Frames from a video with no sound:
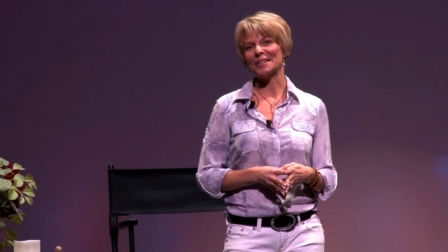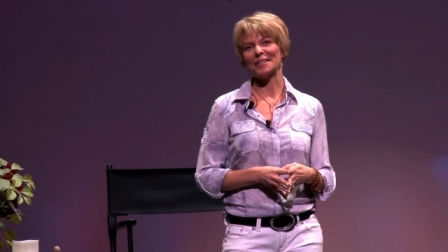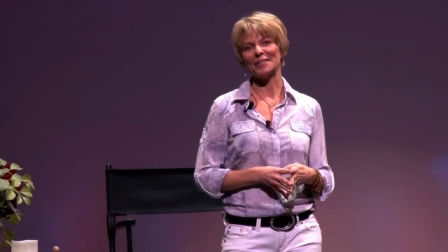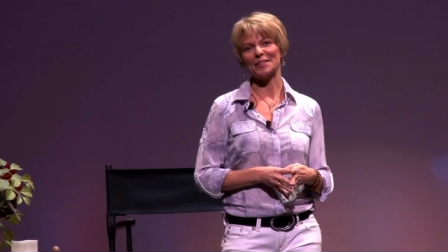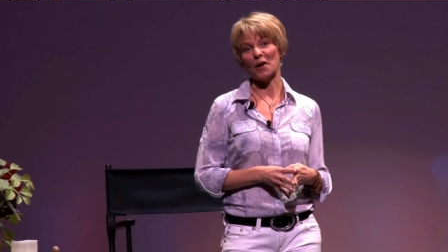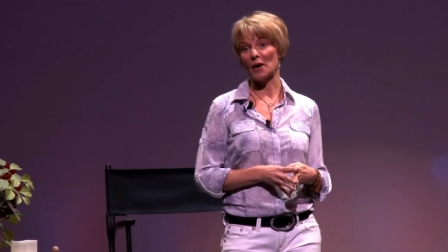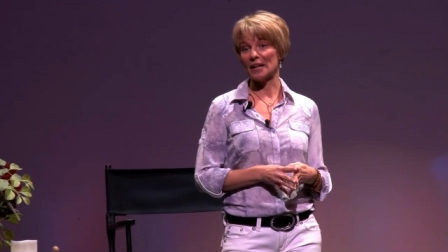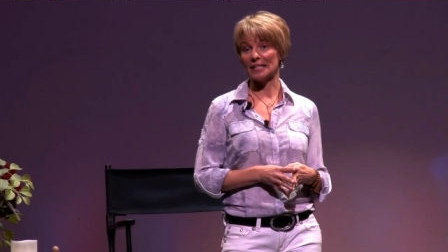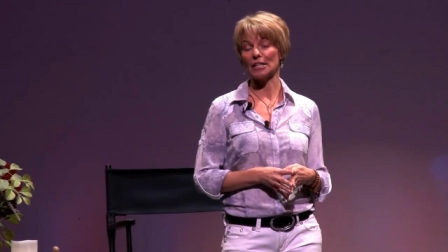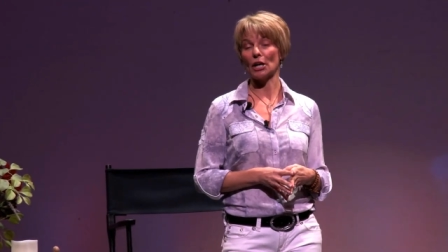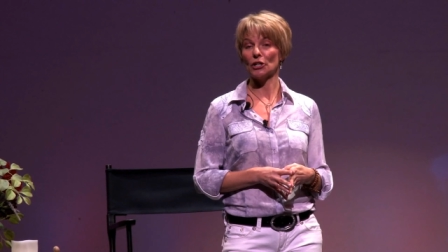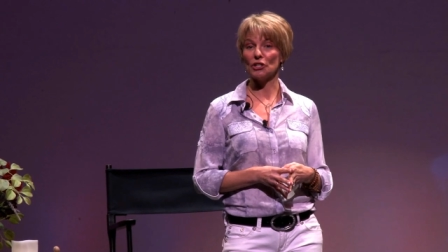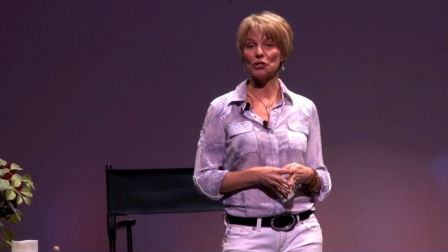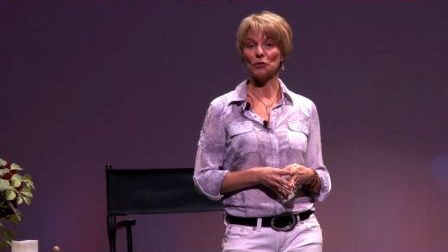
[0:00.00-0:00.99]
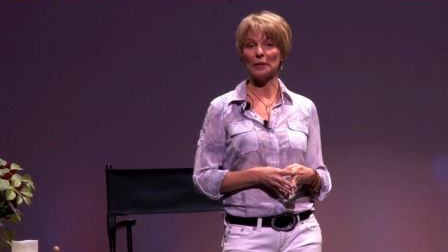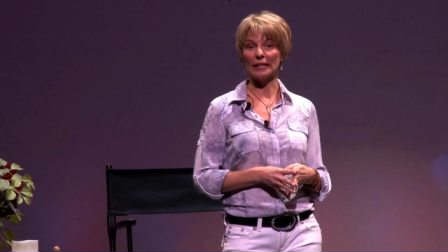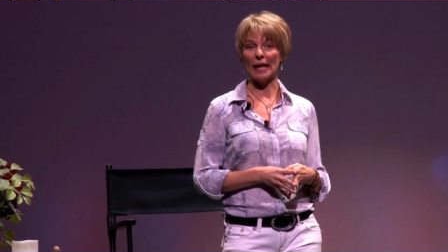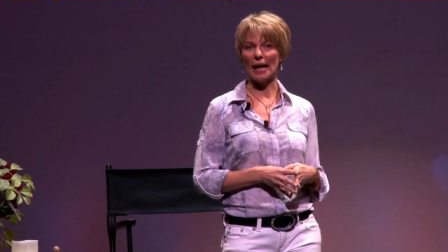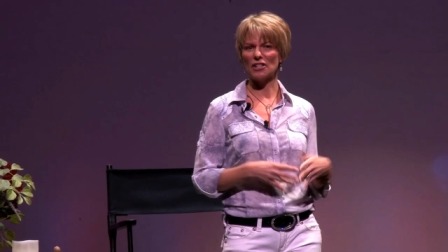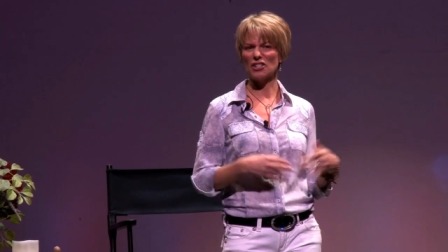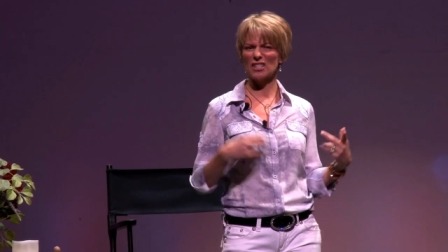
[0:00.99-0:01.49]
So I started doing
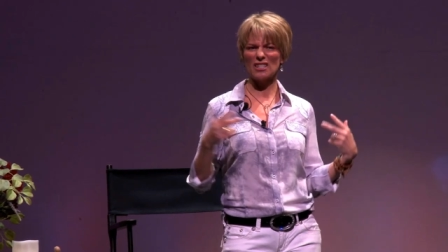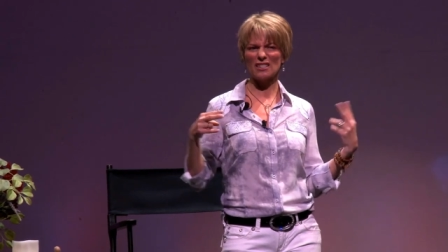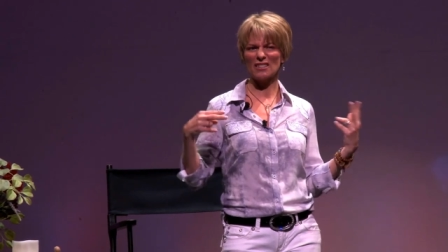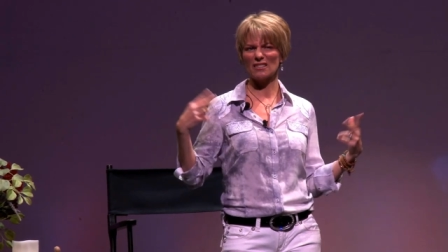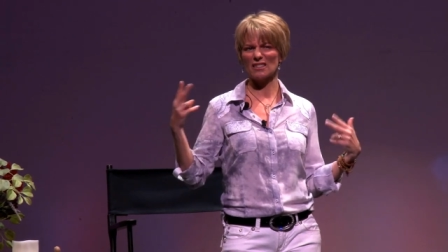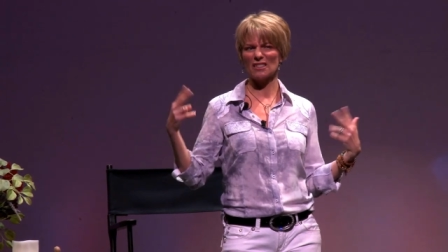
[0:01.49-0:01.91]
that. Just,